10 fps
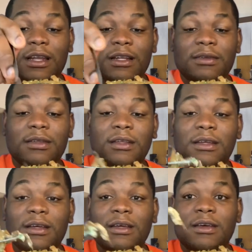it
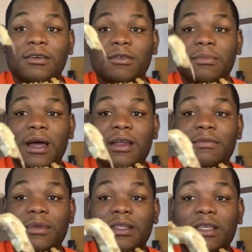remind
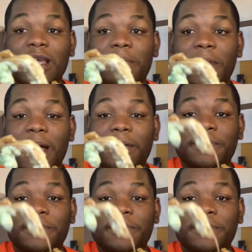me. Take a bite.